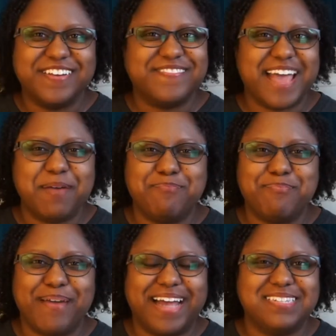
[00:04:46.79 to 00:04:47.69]
all of
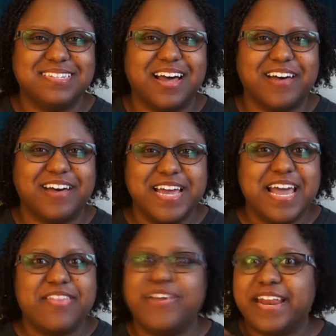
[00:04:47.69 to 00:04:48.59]
that bad stuff
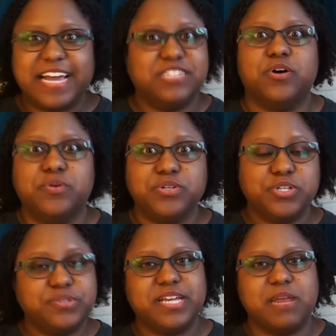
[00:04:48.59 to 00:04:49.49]
that I
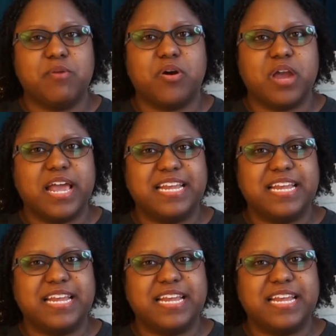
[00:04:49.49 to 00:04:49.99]
don't use anymore.